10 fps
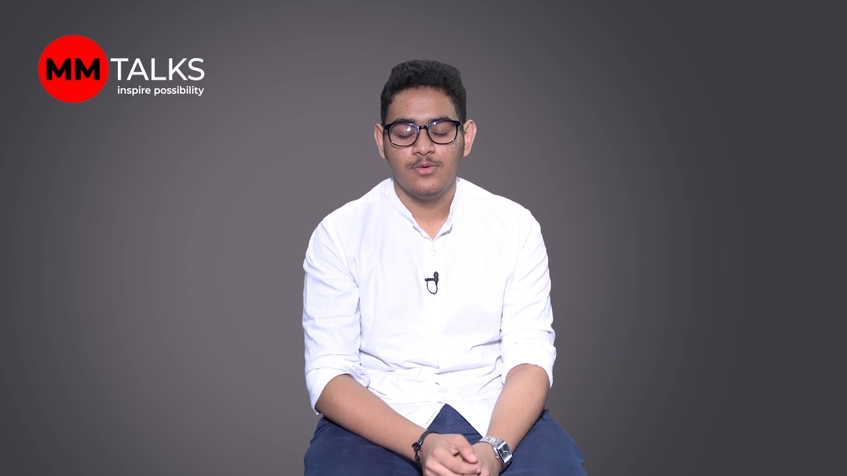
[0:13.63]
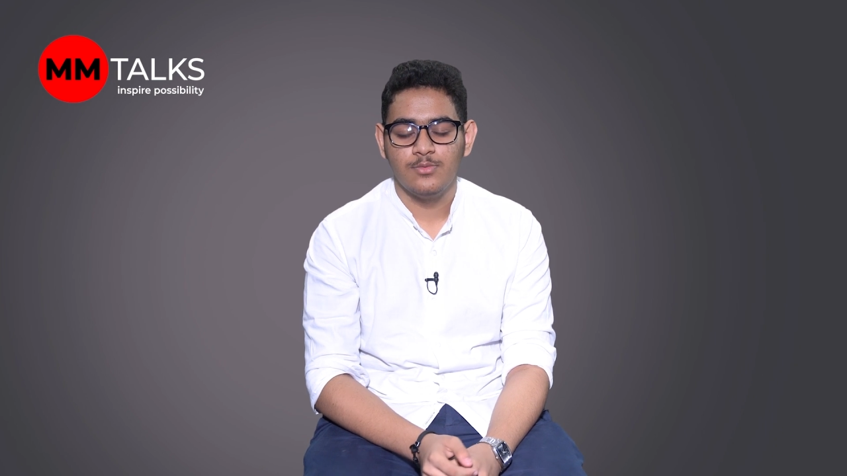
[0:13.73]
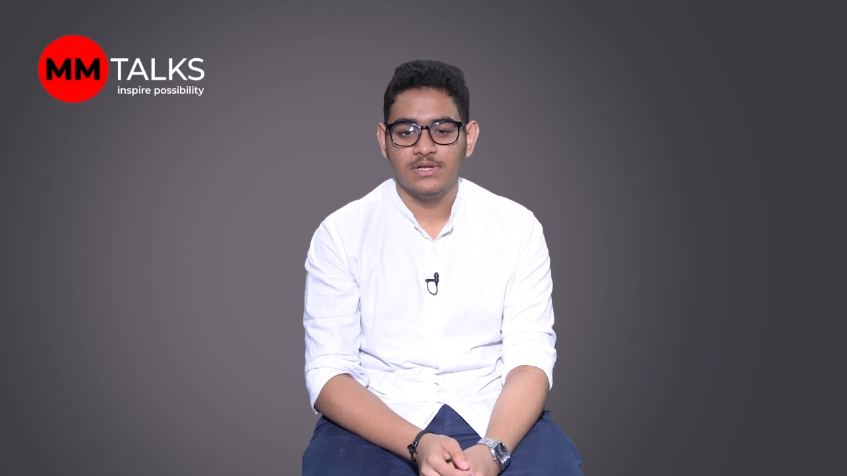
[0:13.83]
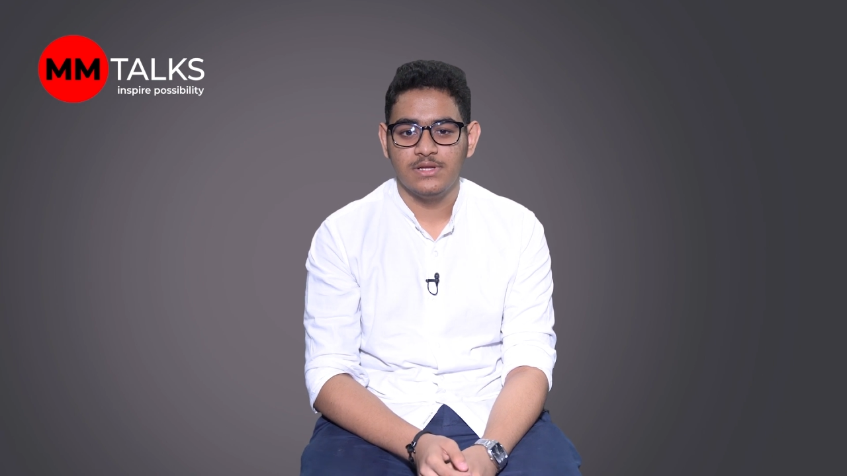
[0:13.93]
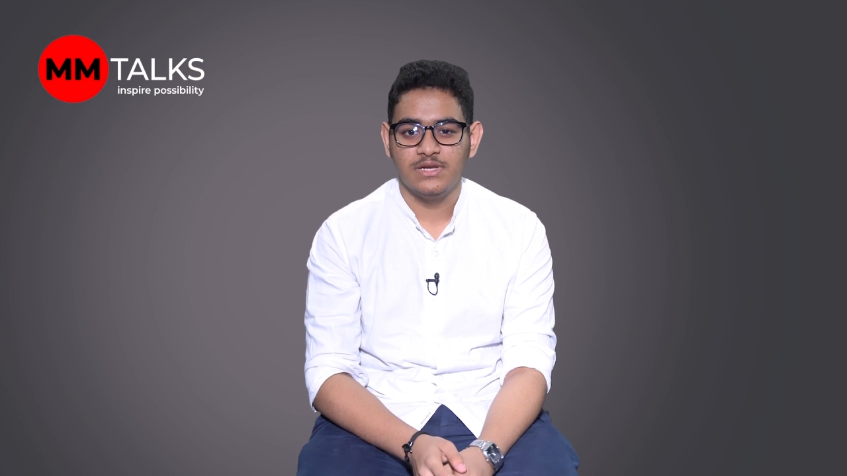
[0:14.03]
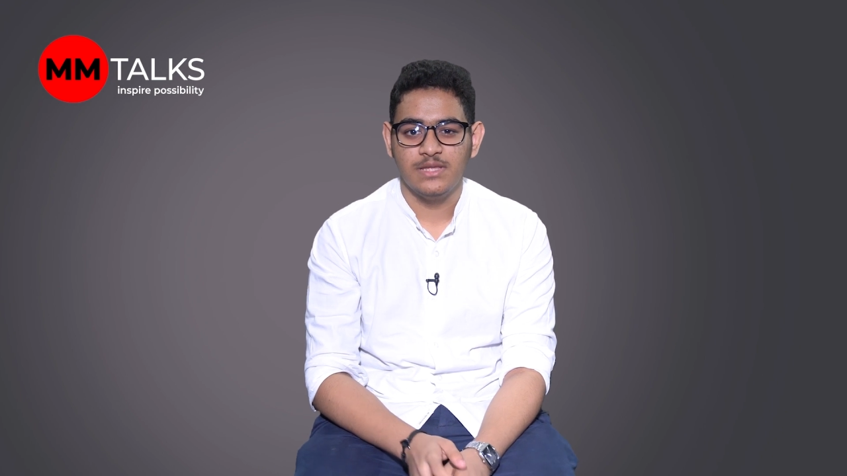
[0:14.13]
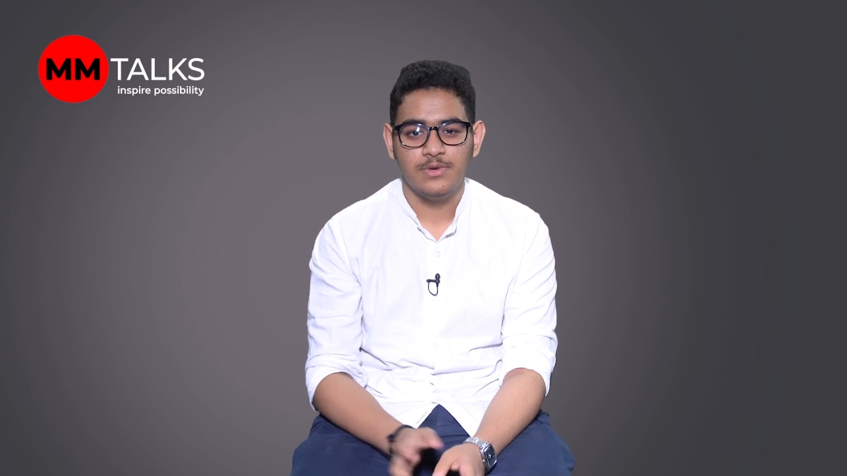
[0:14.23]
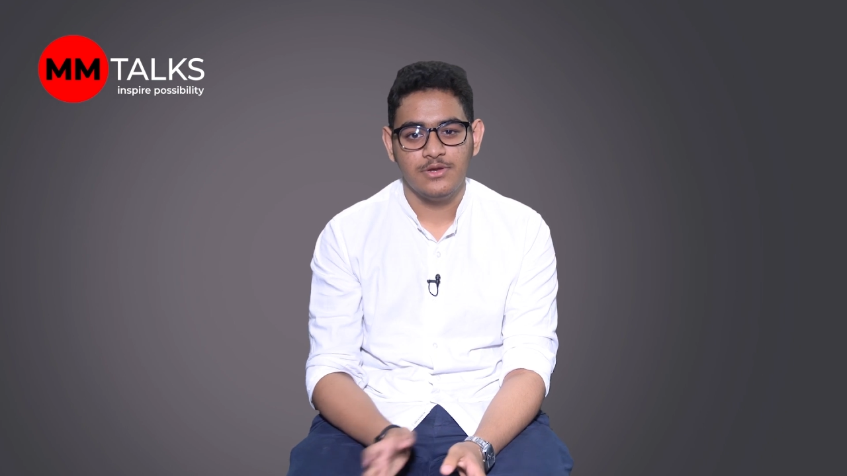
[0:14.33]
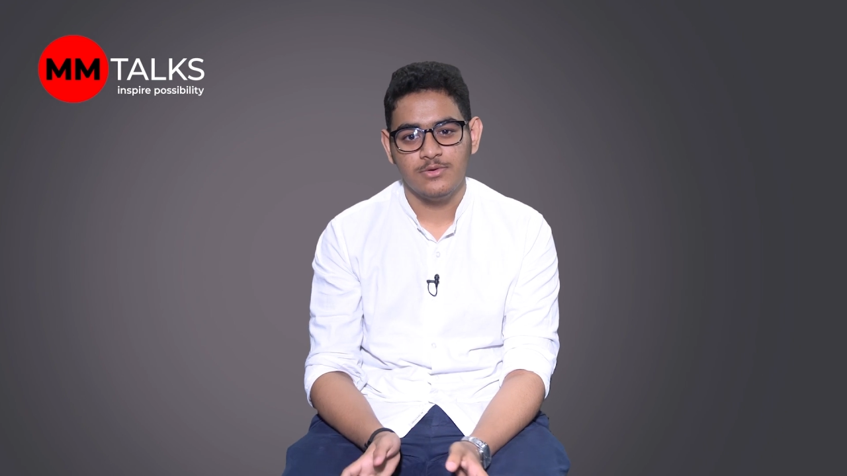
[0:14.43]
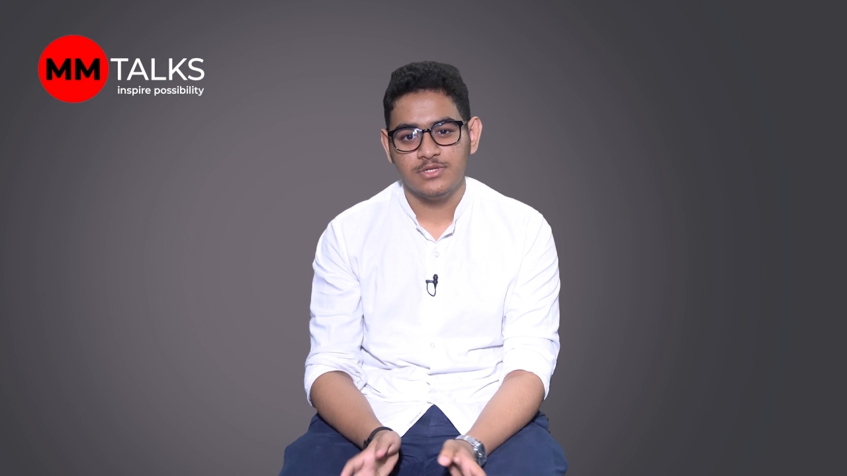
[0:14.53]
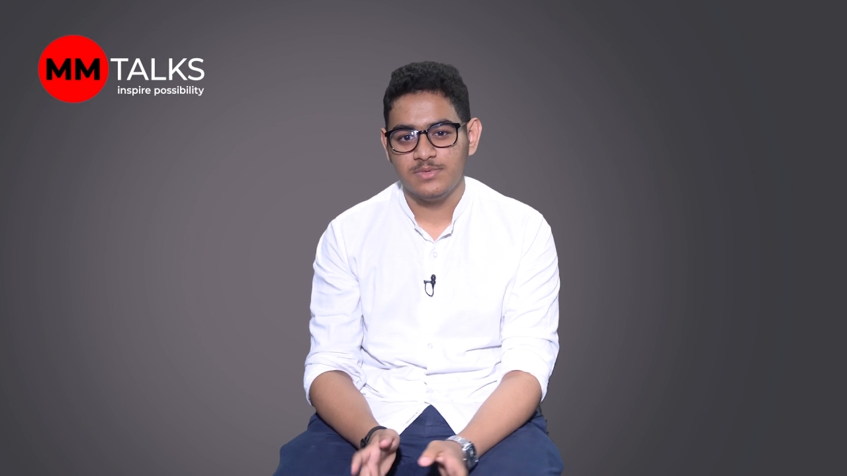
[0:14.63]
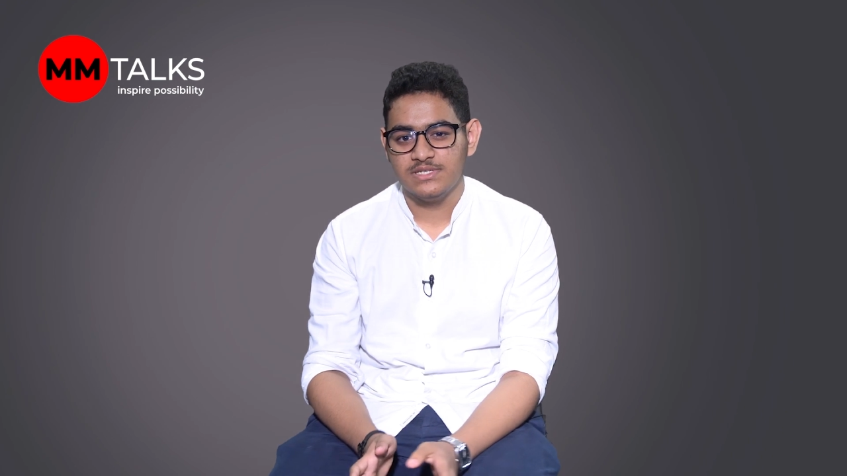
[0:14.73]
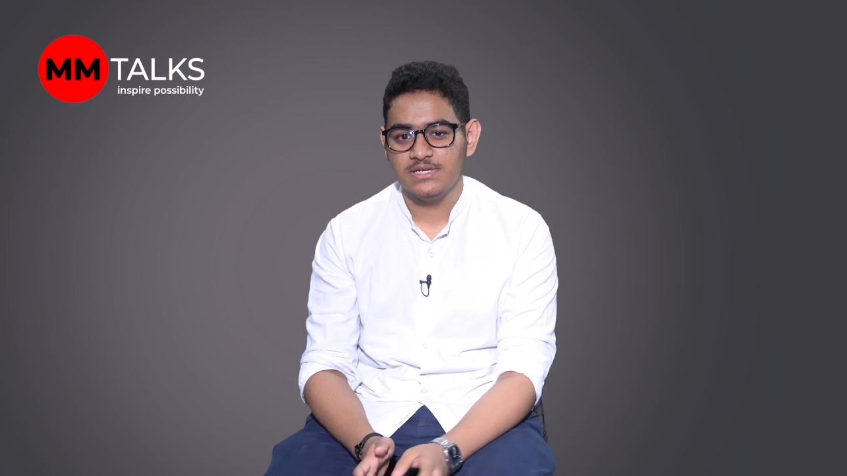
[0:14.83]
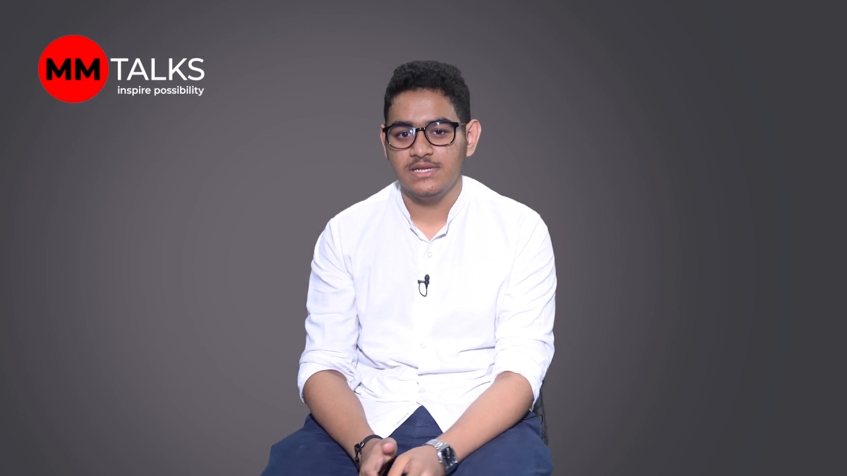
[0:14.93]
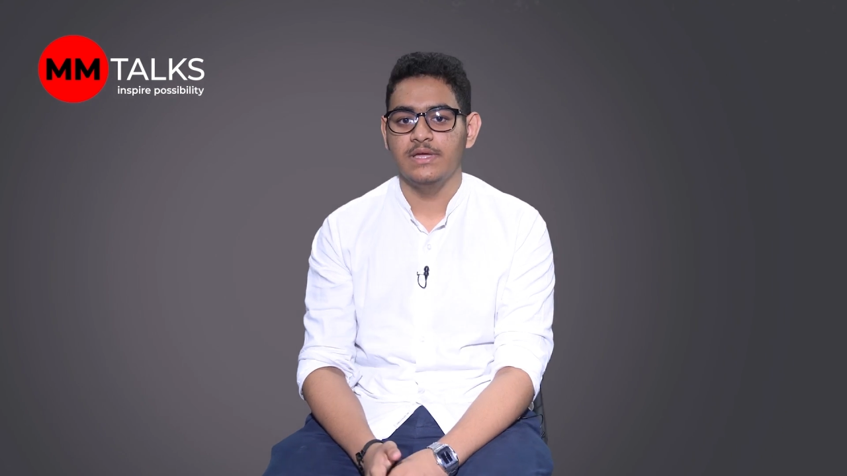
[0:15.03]
where DP2 is
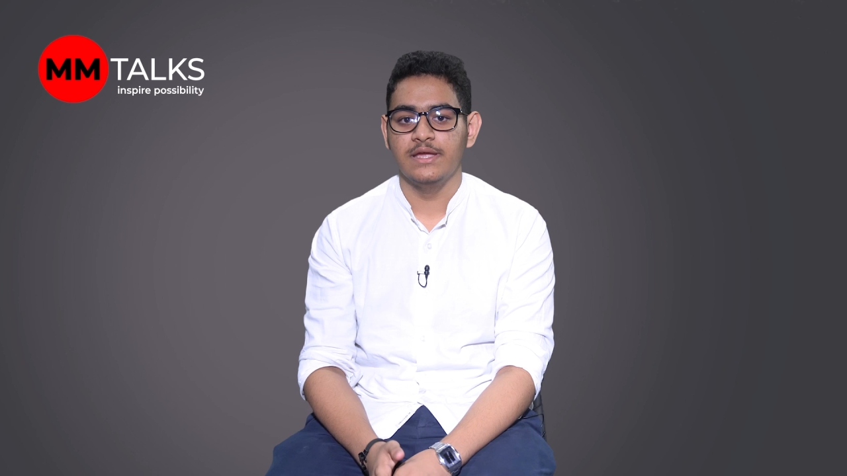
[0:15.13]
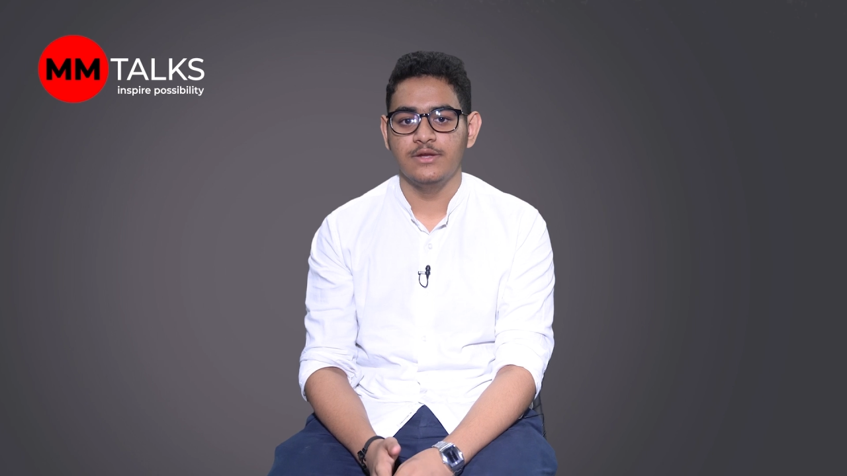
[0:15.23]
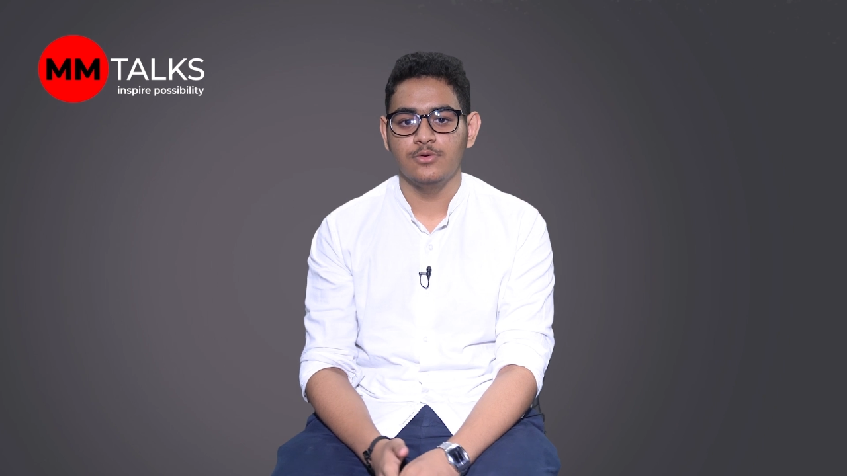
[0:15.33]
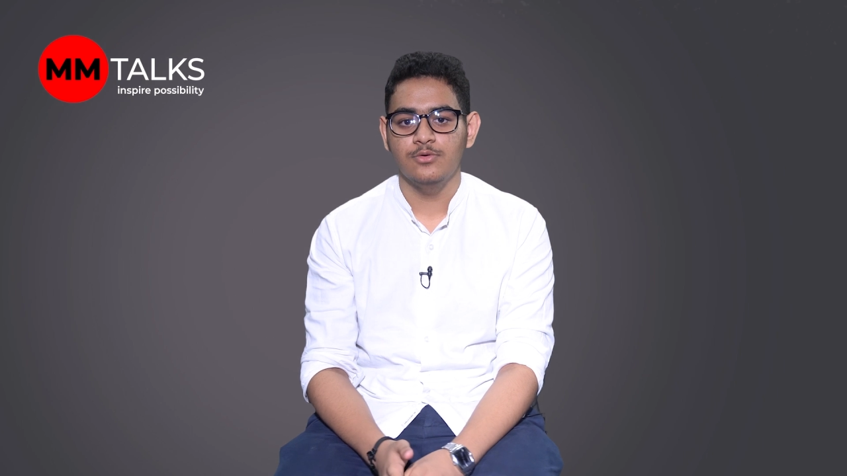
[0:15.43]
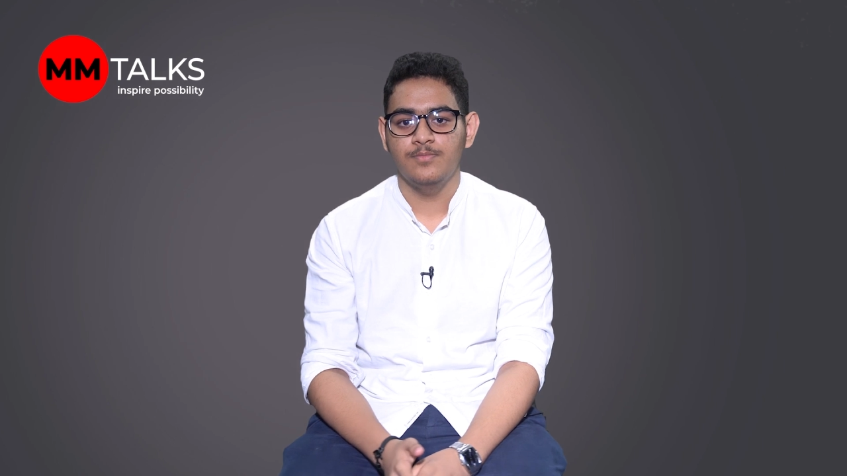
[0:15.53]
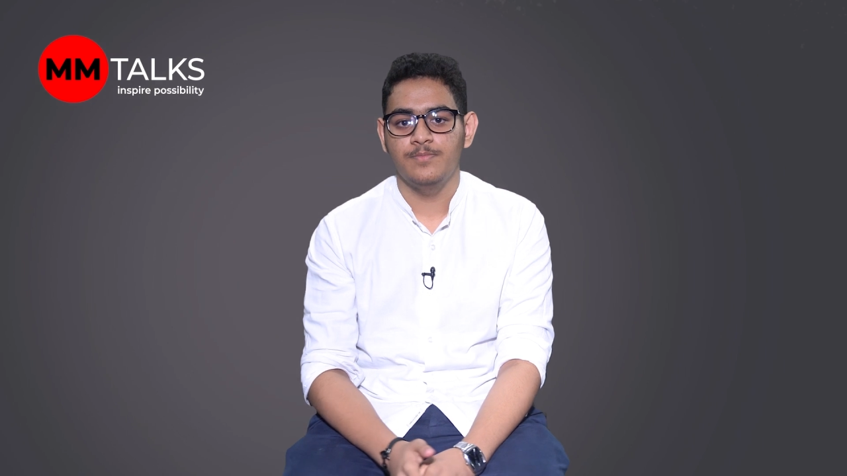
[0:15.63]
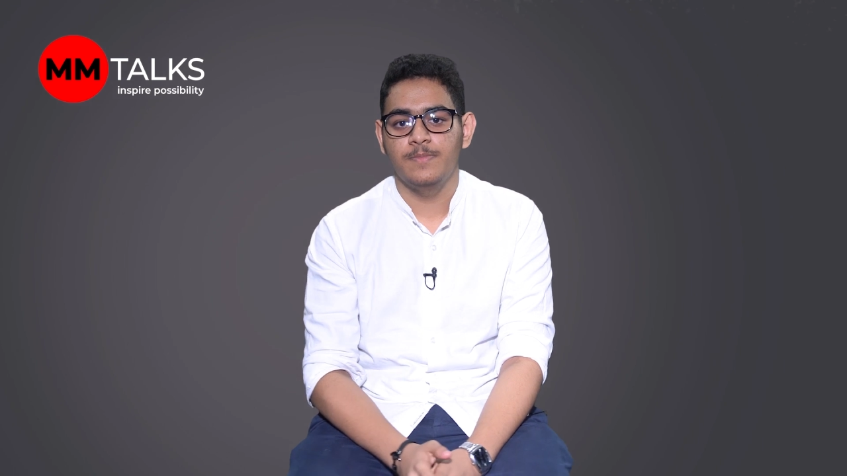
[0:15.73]
basically A2.